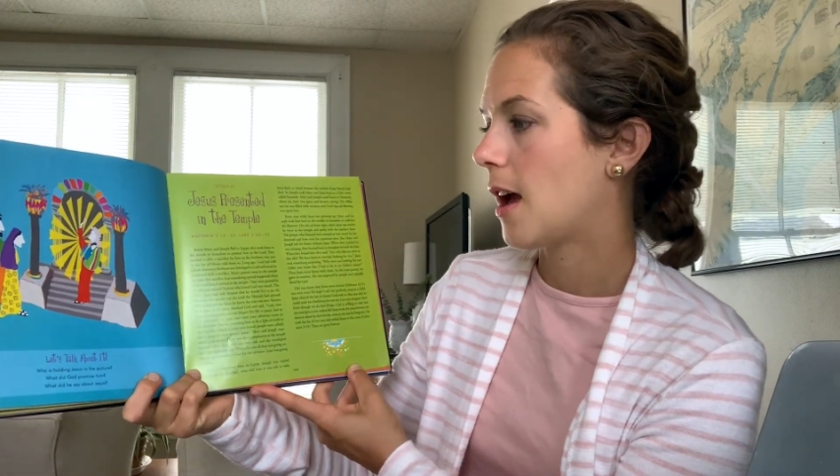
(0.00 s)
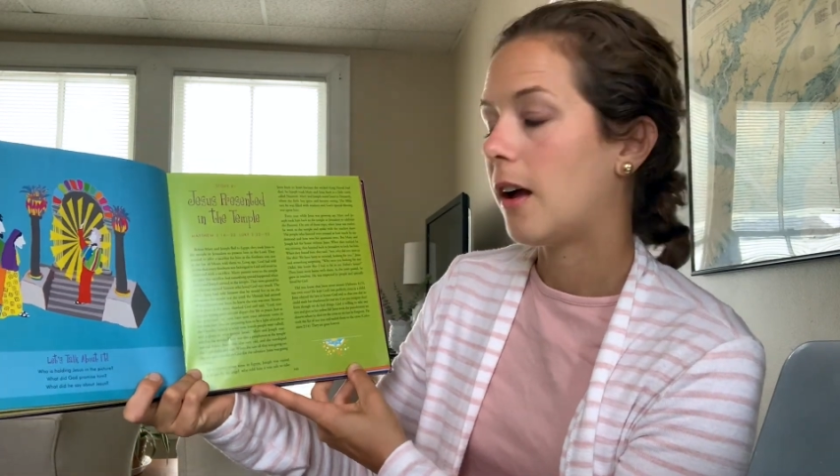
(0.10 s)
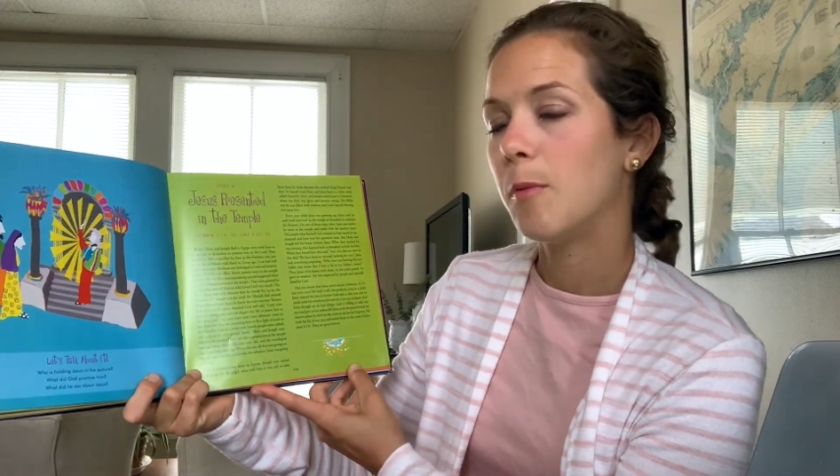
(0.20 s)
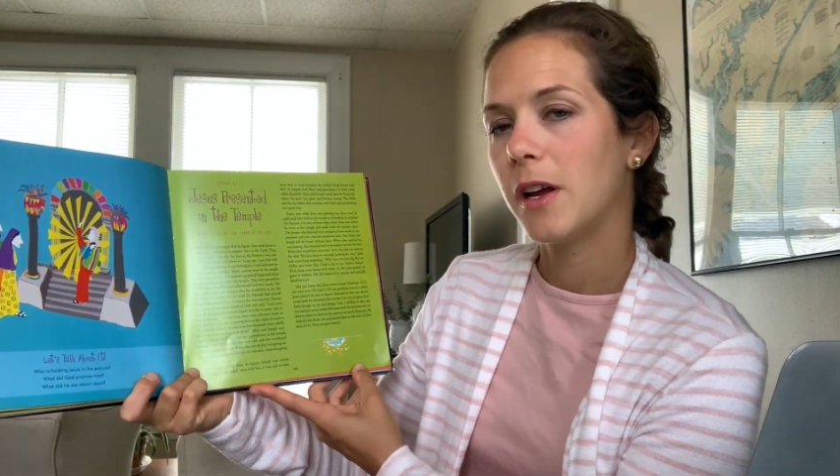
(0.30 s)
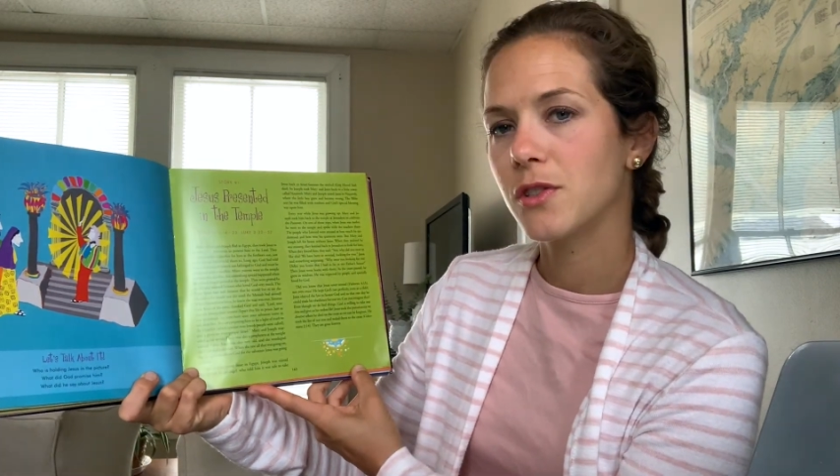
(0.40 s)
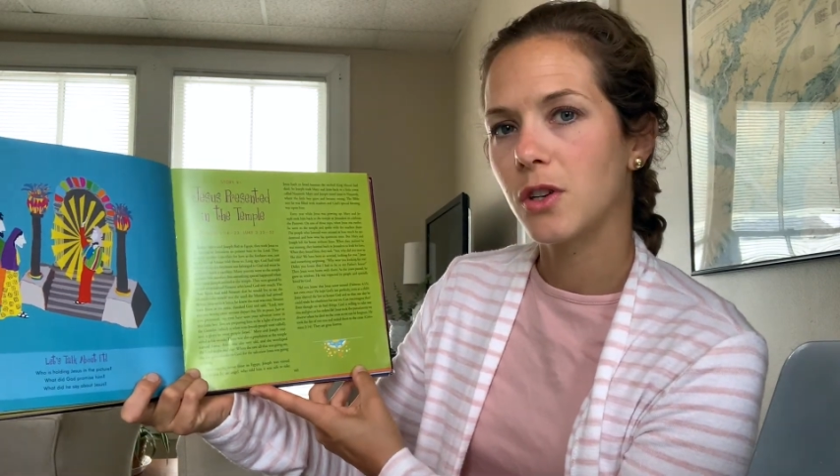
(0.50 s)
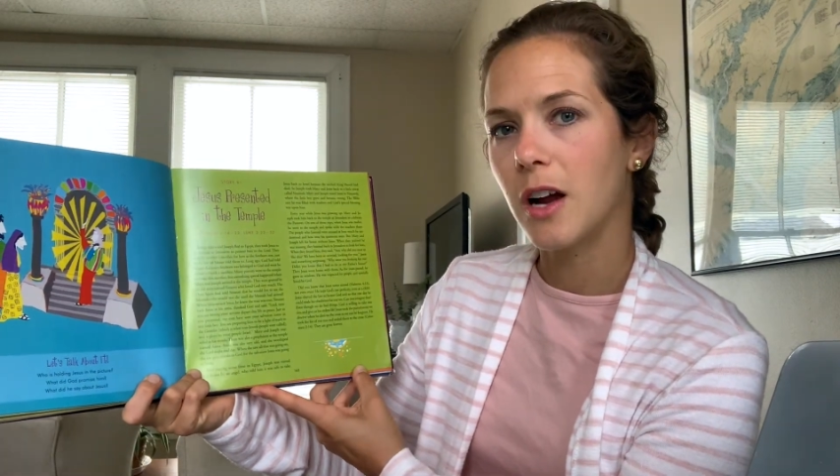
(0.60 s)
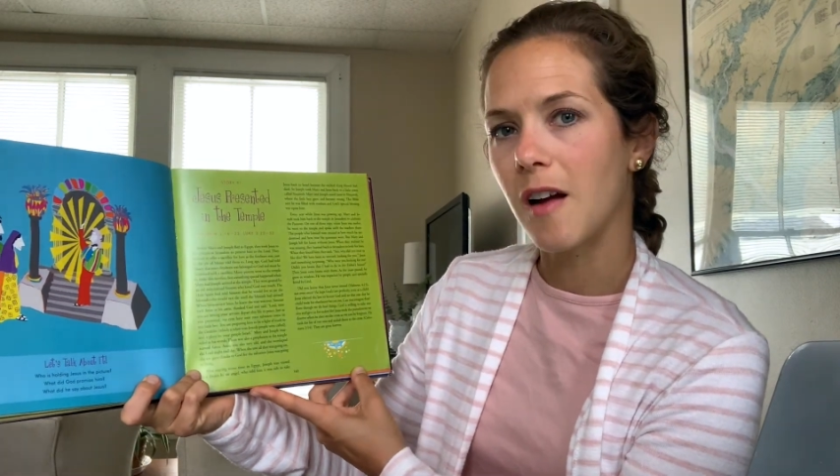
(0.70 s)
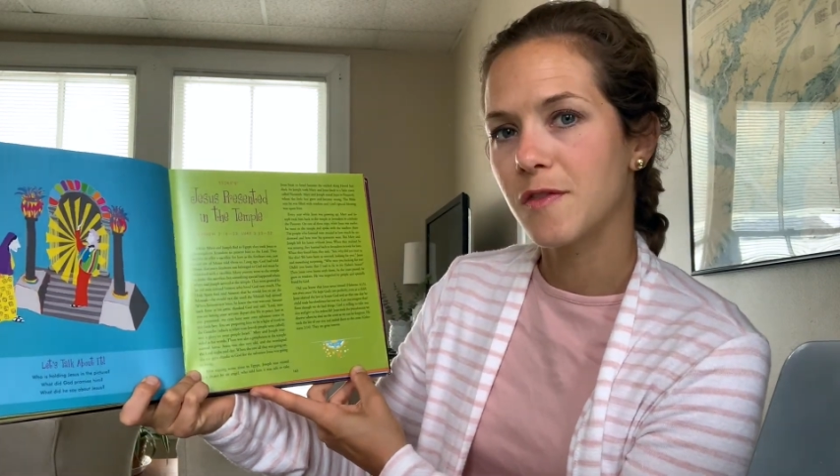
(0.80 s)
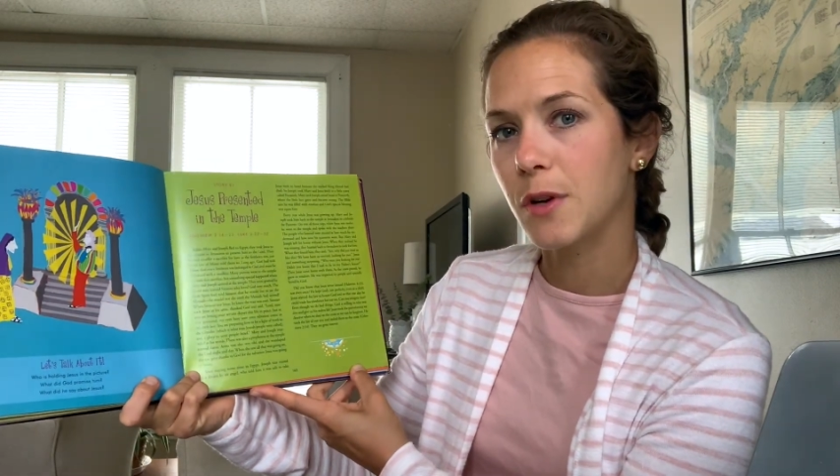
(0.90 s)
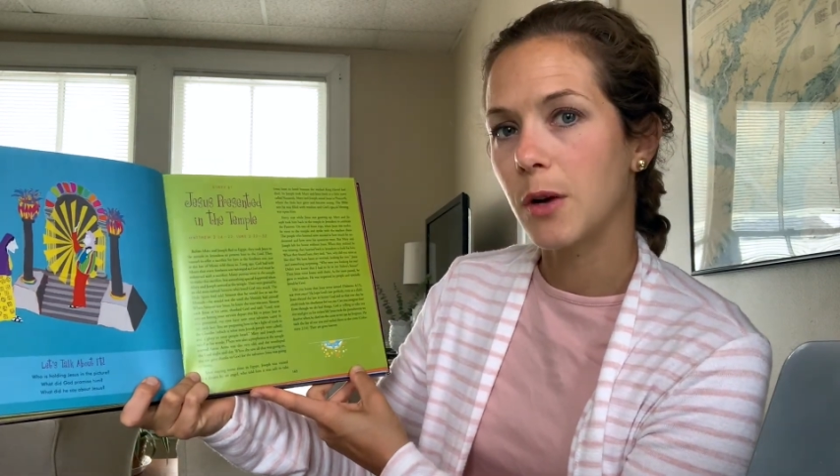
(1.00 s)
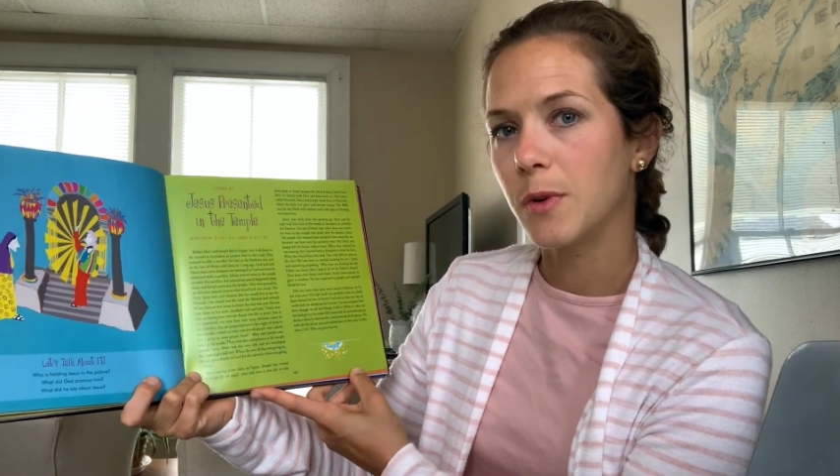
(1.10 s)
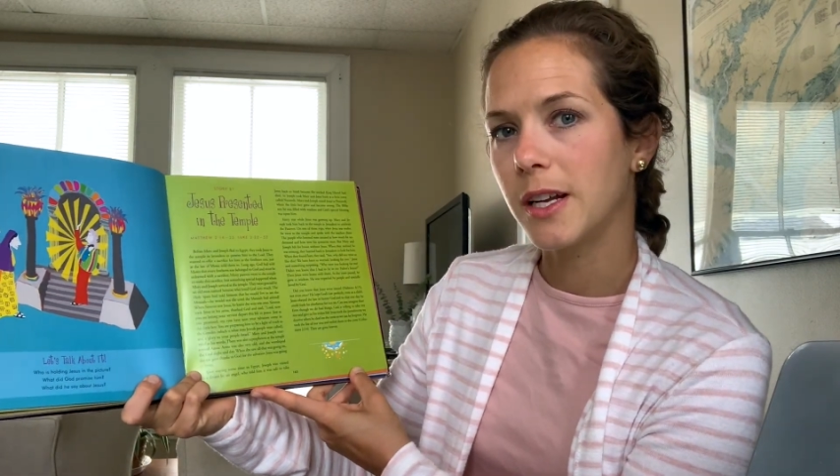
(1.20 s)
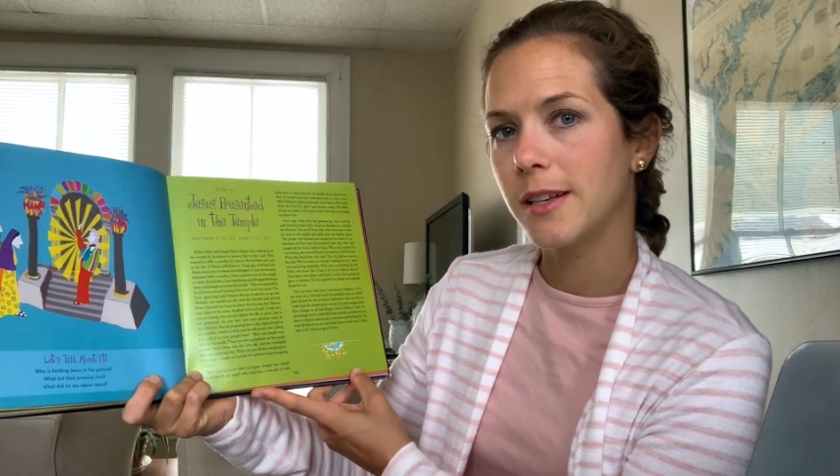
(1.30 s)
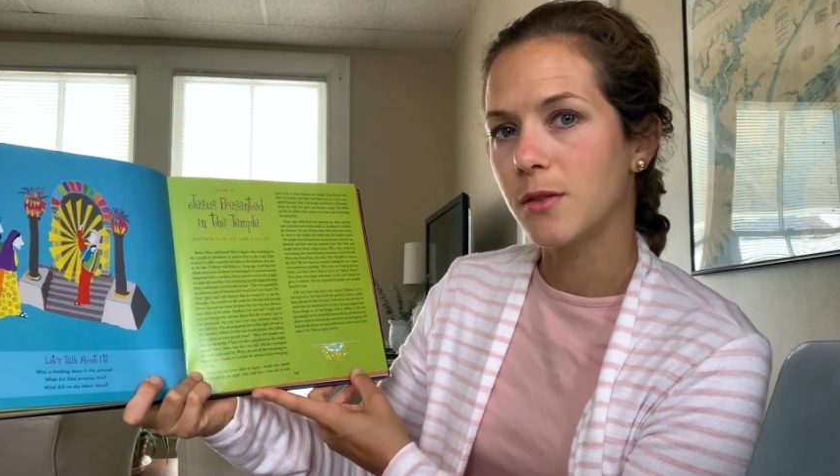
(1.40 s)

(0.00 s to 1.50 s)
I'll make sure after I read